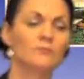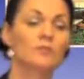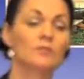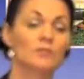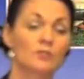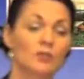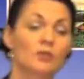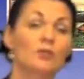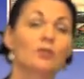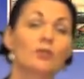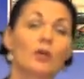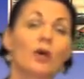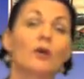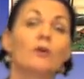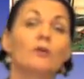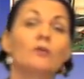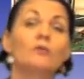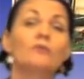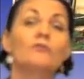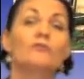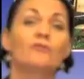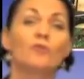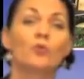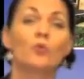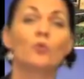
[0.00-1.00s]
to go
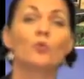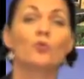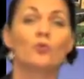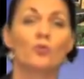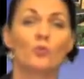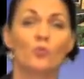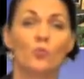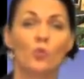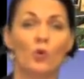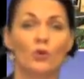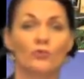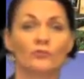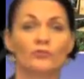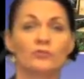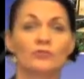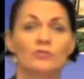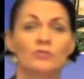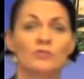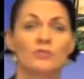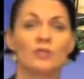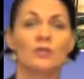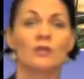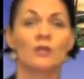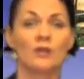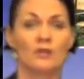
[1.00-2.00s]
for the
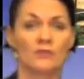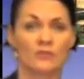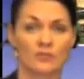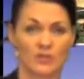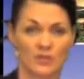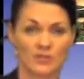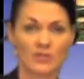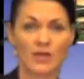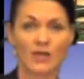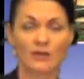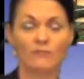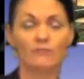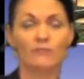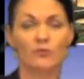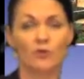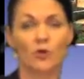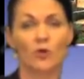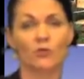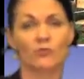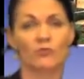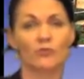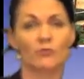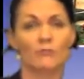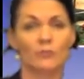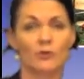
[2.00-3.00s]
ones that have
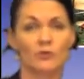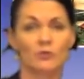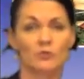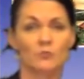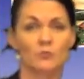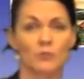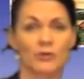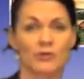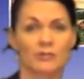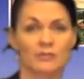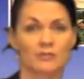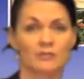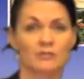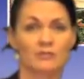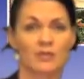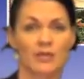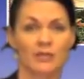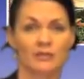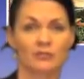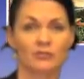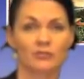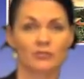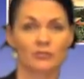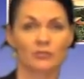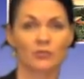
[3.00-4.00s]
got the most
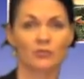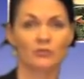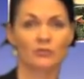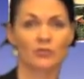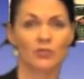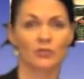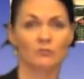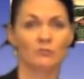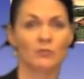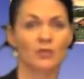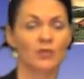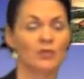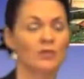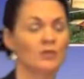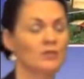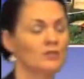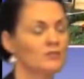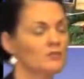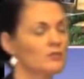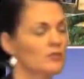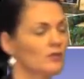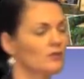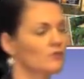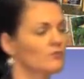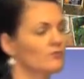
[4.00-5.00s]
presentation on them.
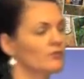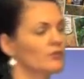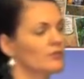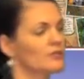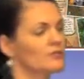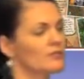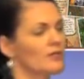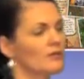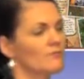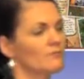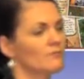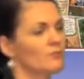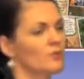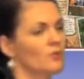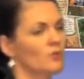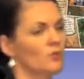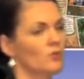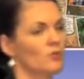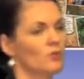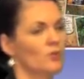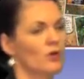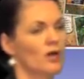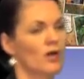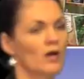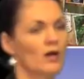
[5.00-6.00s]
So for
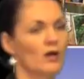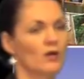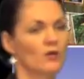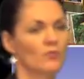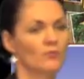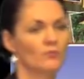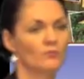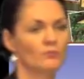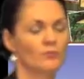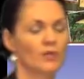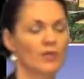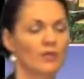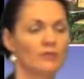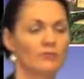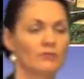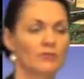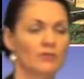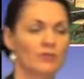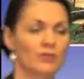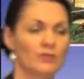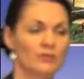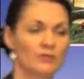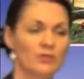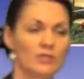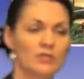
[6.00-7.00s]
example,
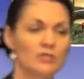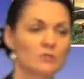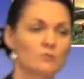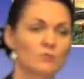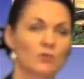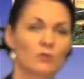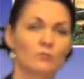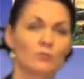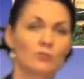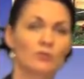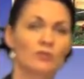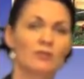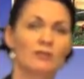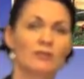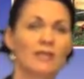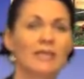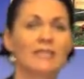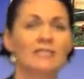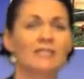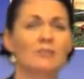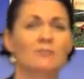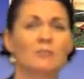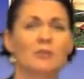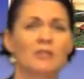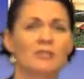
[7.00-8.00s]
in this one with the
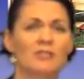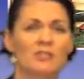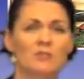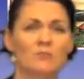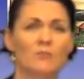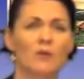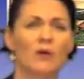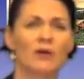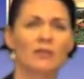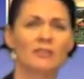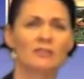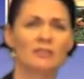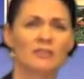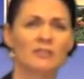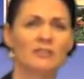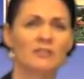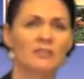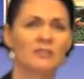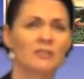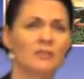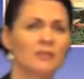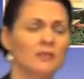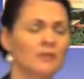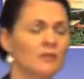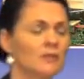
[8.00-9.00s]
ladybird spider,
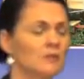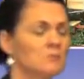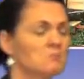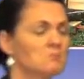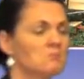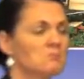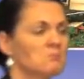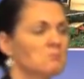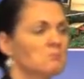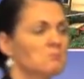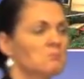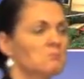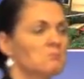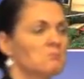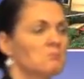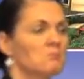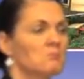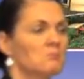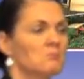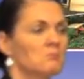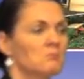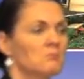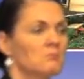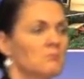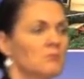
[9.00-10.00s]

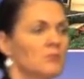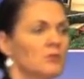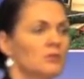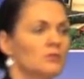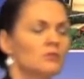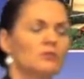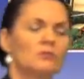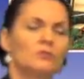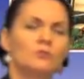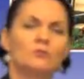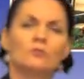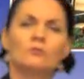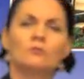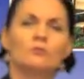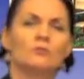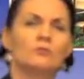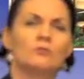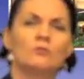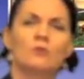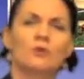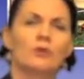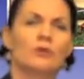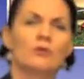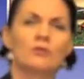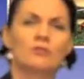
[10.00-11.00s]
you're
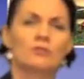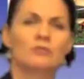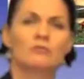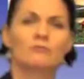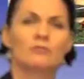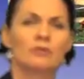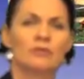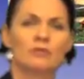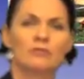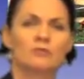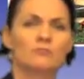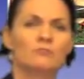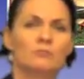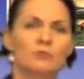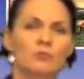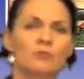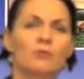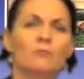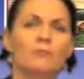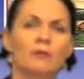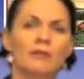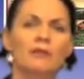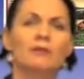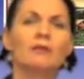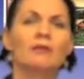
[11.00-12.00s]

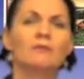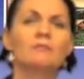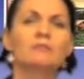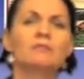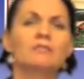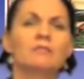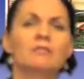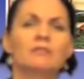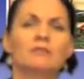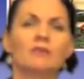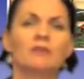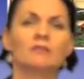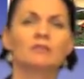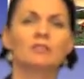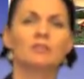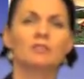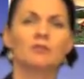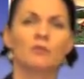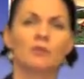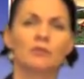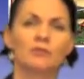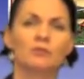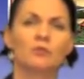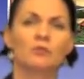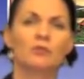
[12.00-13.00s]
a bit limited, aren't
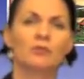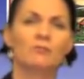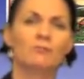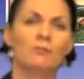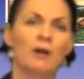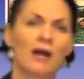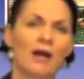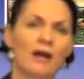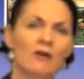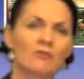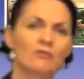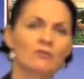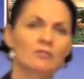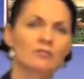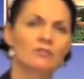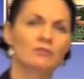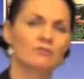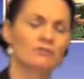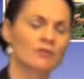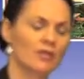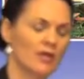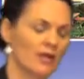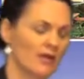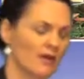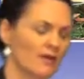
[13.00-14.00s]
you, in your
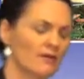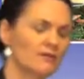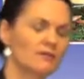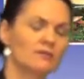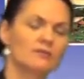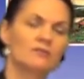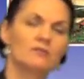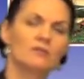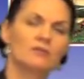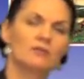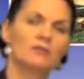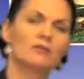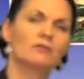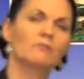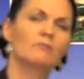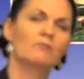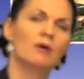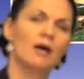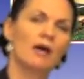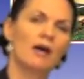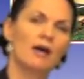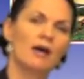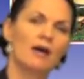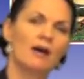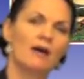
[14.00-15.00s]
comparison there, to
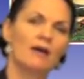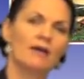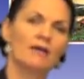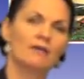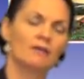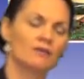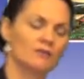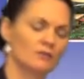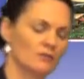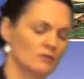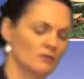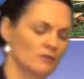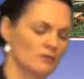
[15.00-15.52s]
compare